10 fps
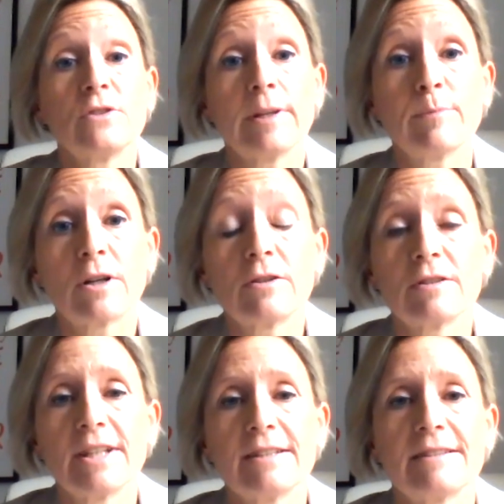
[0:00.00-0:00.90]
you say,
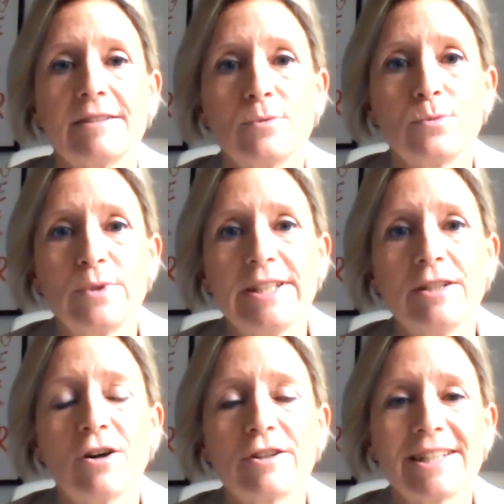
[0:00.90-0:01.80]
Margot, that
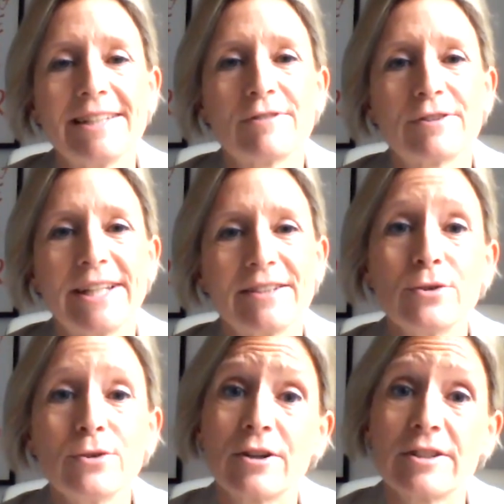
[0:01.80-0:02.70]
we are delivering
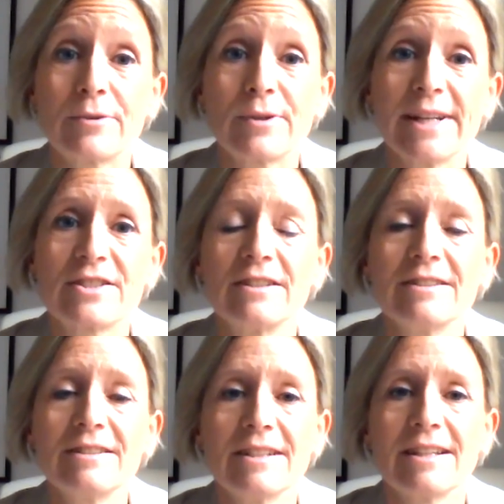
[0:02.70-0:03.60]
to our
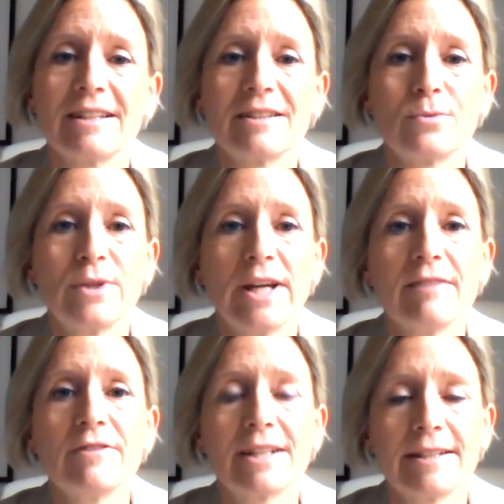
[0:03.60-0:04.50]
direction, and we
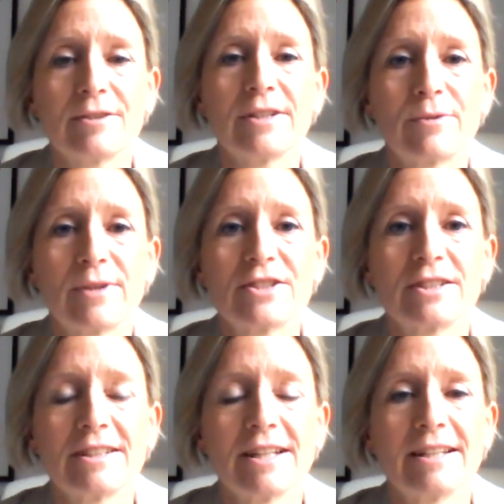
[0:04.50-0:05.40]
have a clear
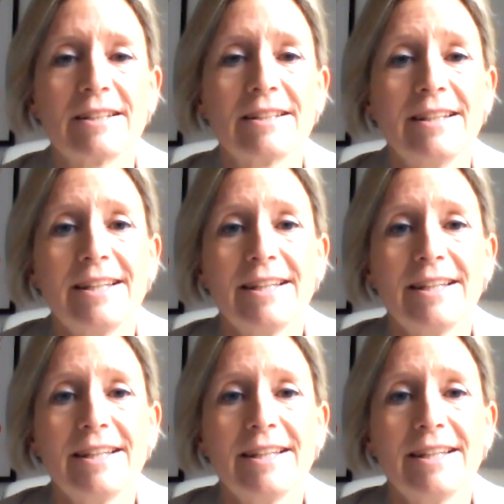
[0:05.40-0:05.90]
direction, and